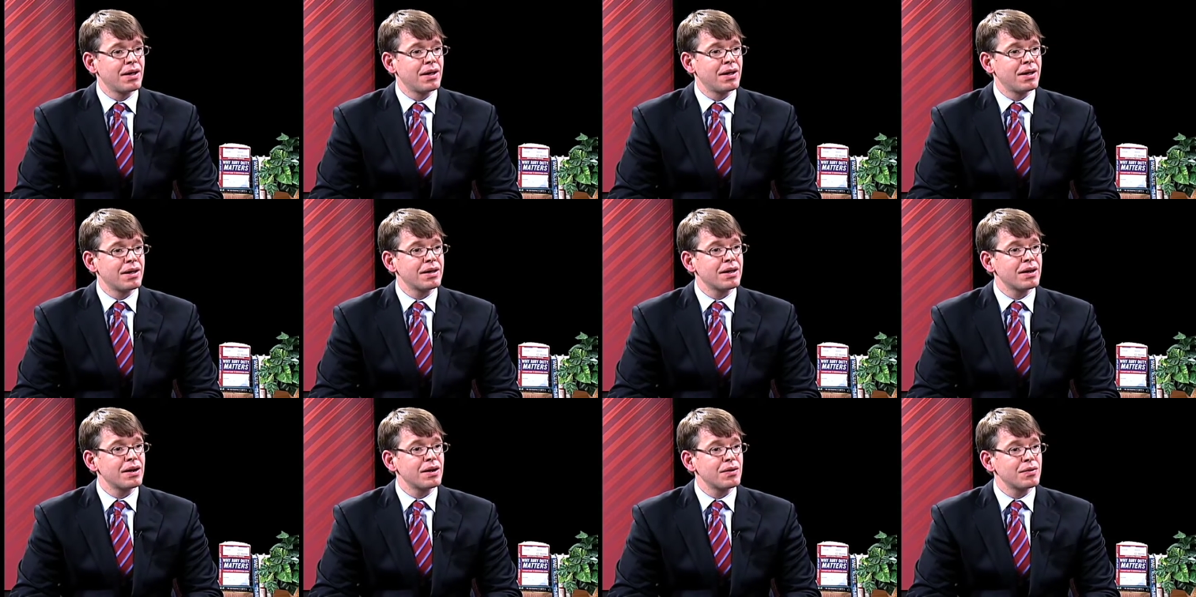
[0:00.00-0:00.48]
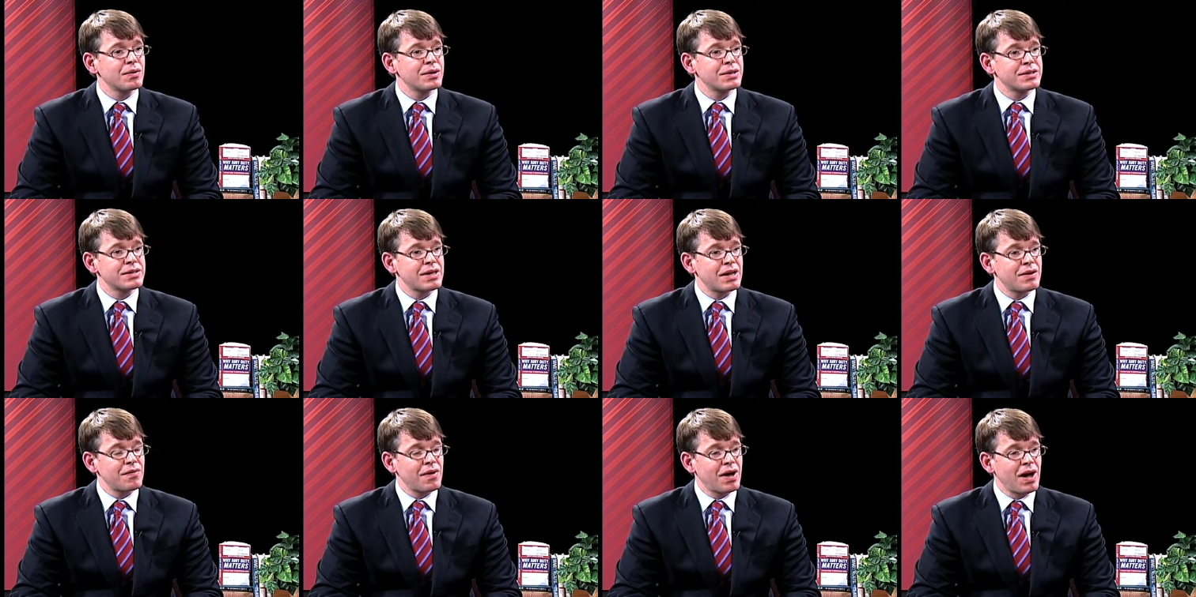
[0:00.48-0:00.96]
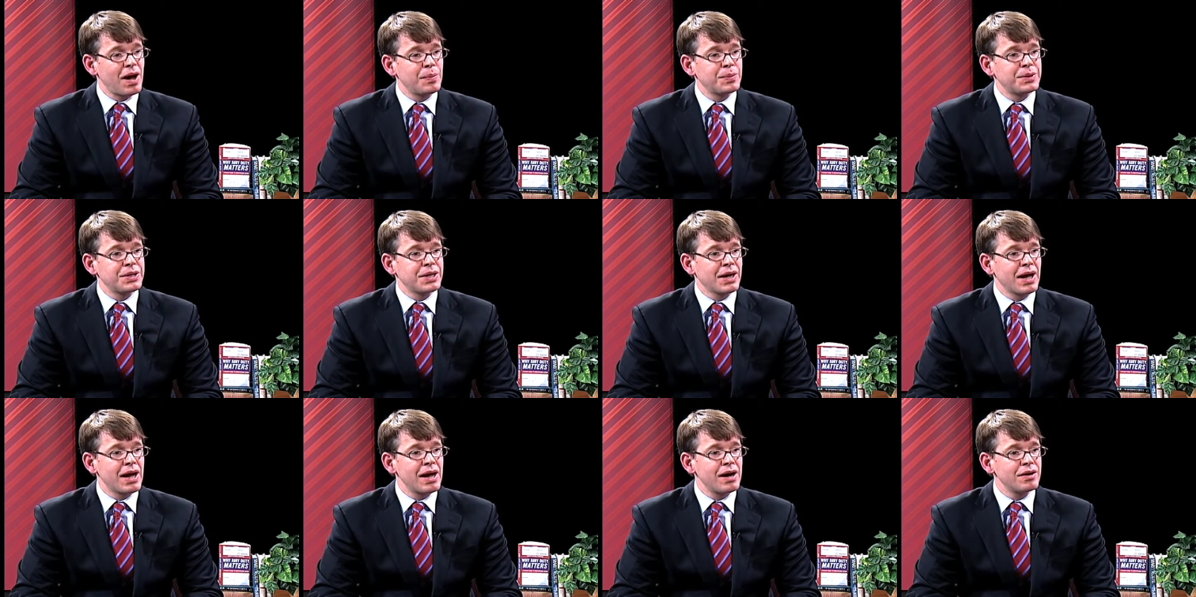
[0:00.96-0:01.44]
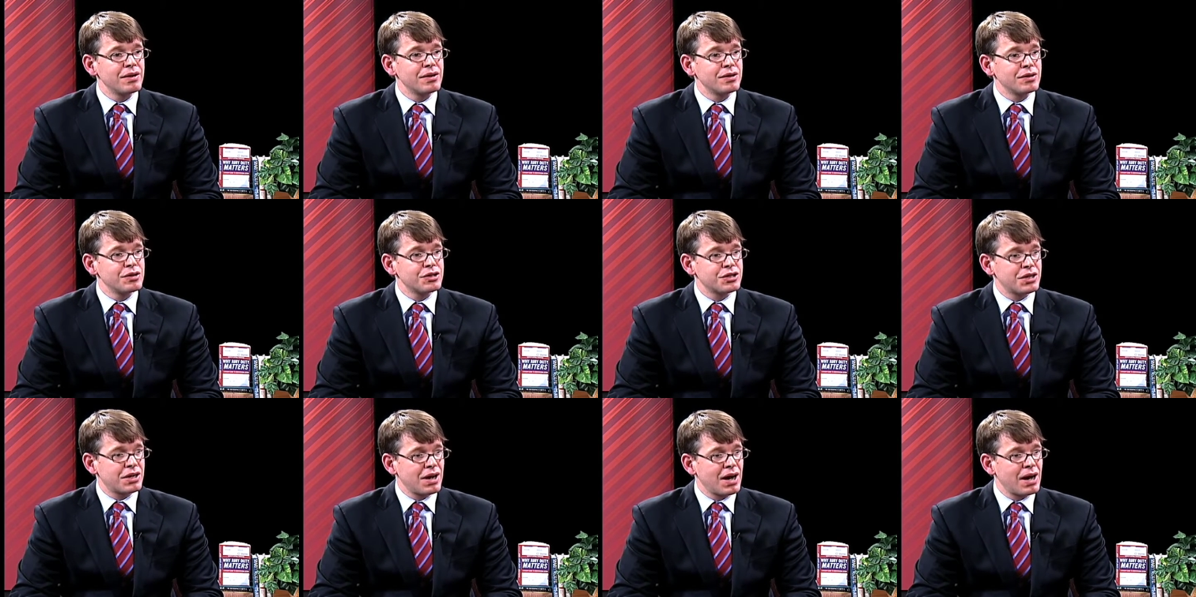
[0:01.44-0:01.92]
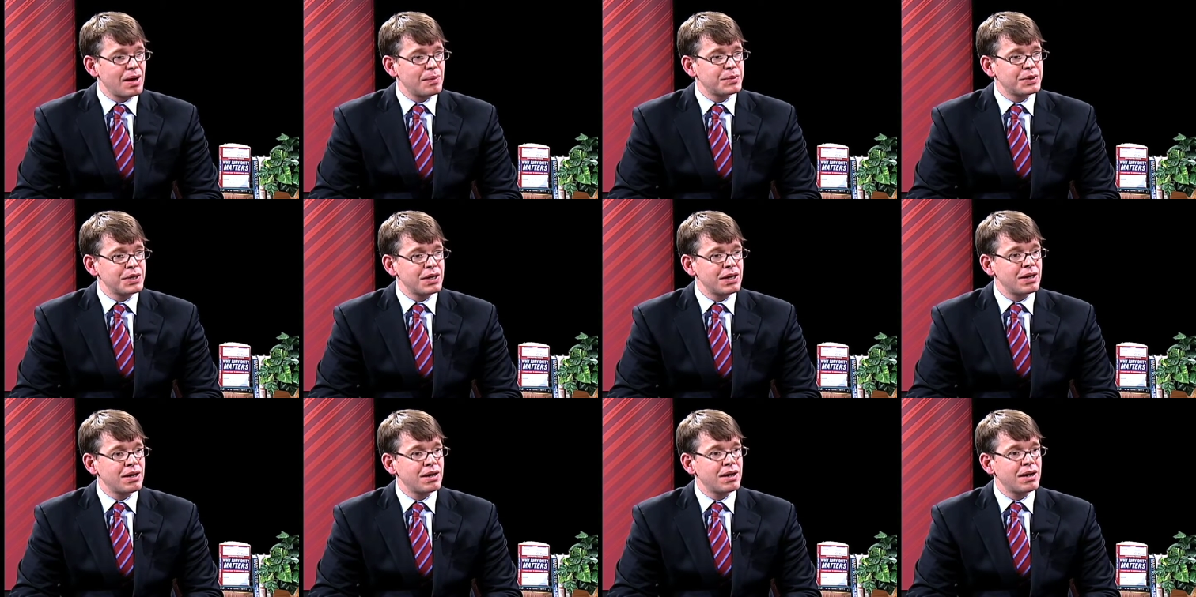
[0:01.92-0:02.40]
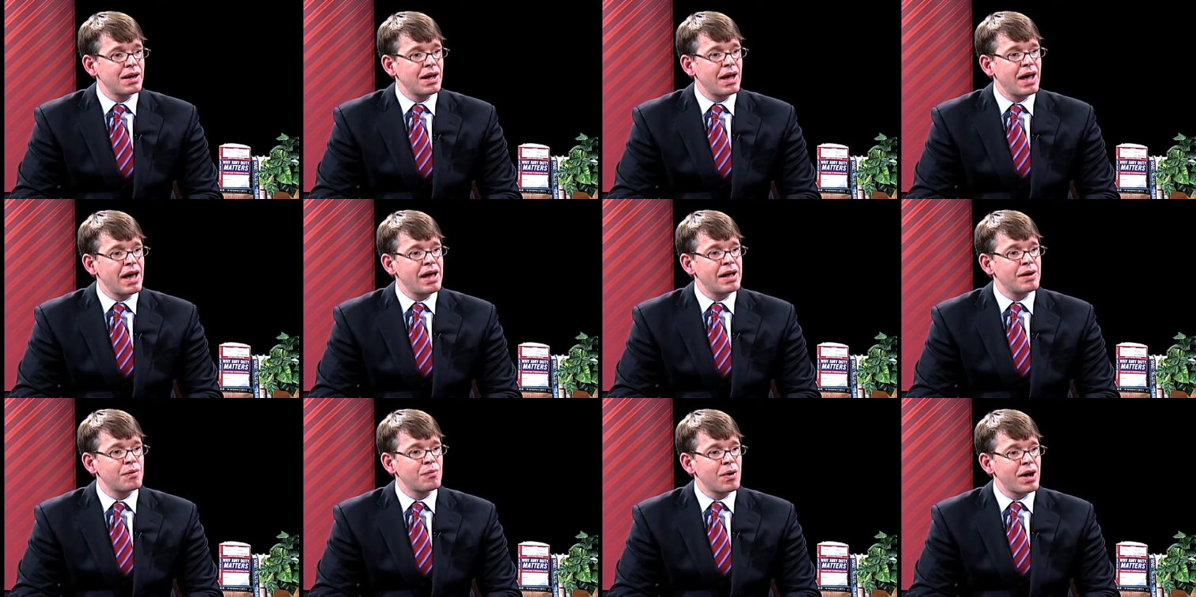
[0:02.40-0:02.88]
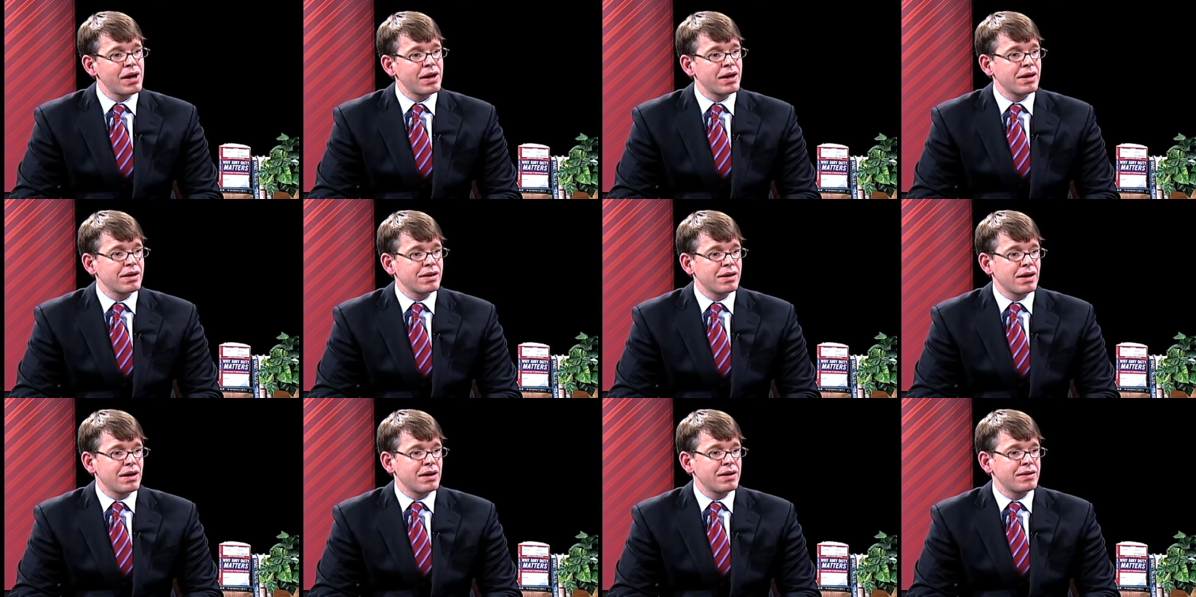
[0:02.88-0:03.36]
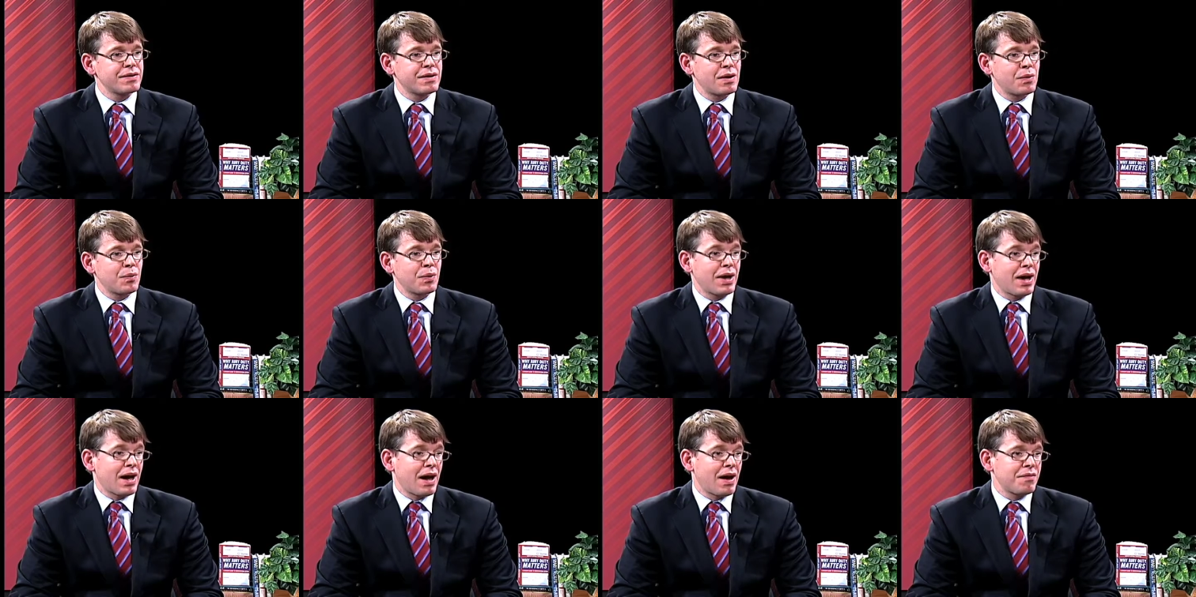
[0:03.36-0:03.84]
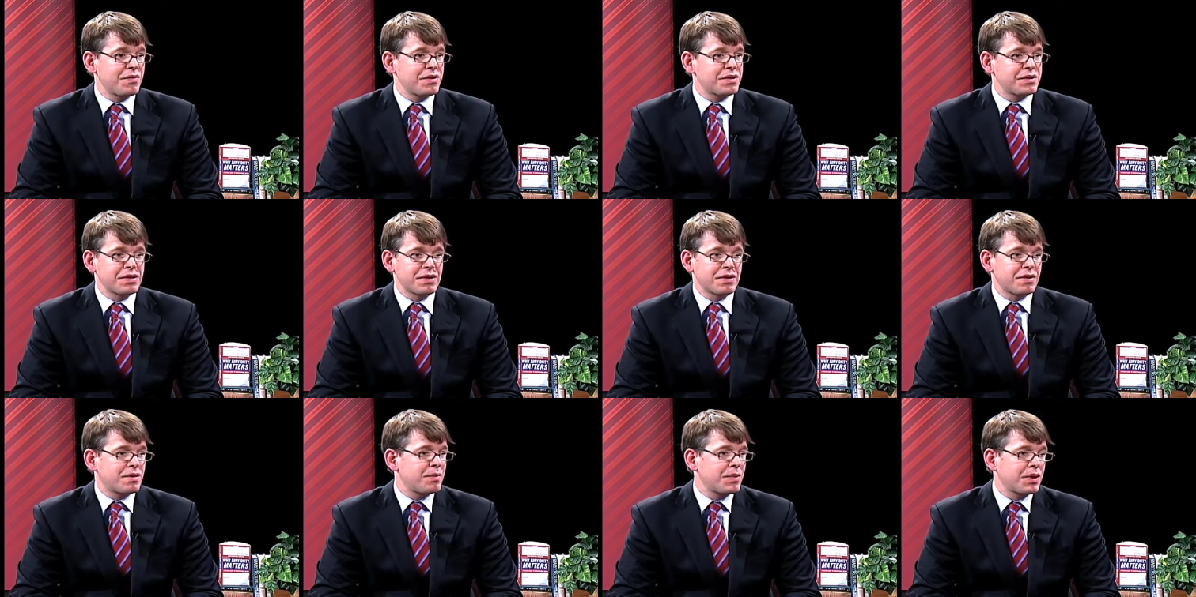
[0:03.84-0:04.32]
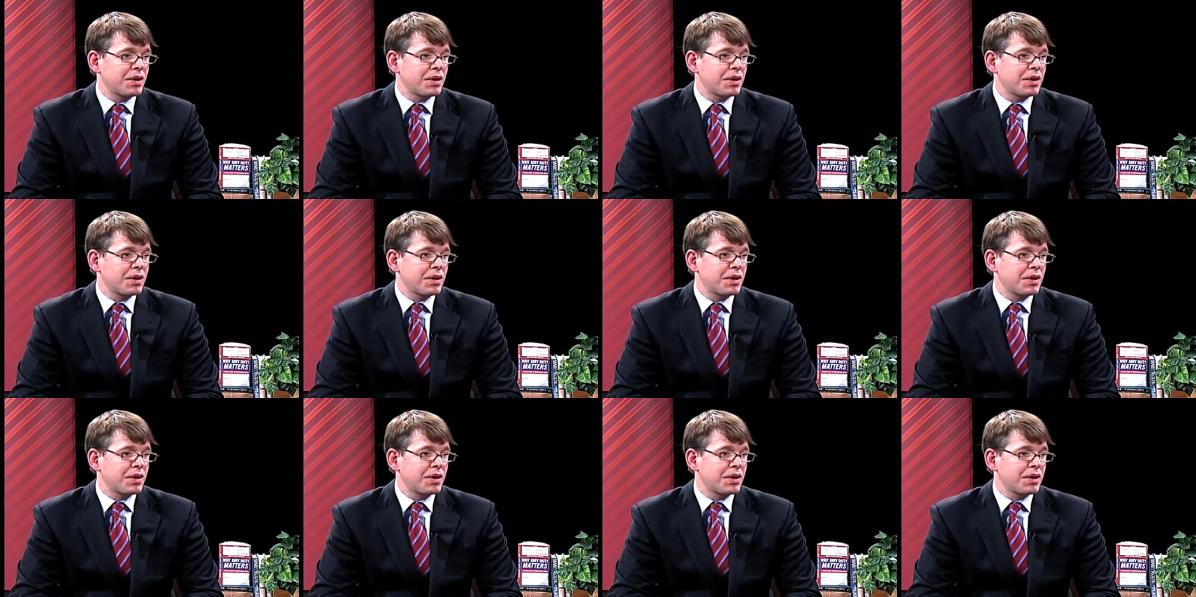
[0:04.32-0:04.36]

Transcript: you know, instead of opting out, you should opt in and recognize that we have this system.